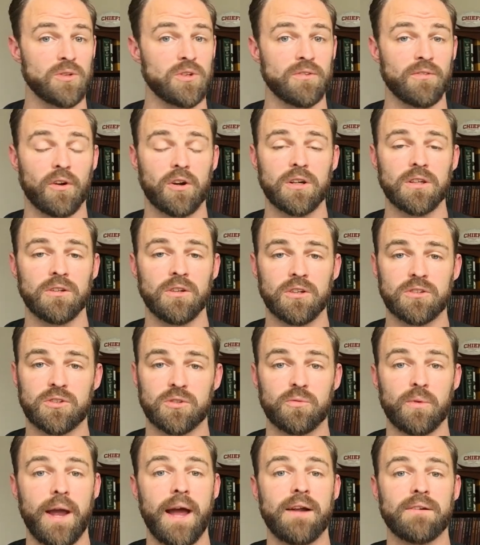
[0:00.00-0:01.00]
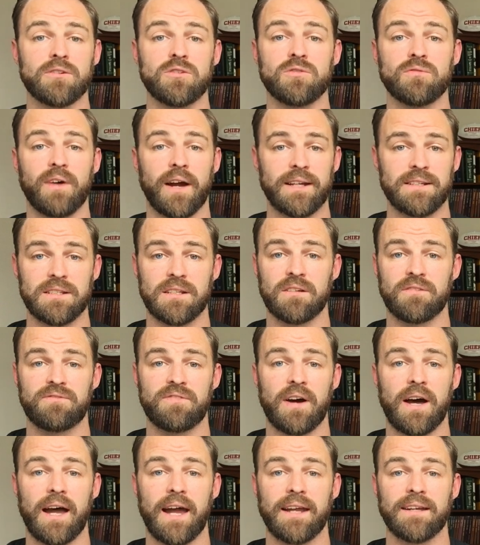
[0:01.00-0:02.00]
You've already looked around, you've
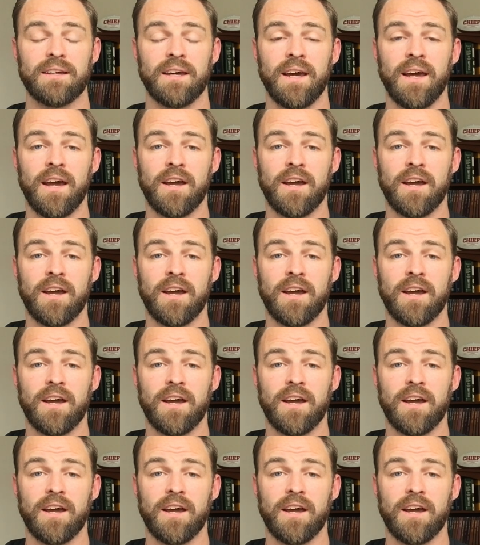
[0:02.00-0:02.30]
identified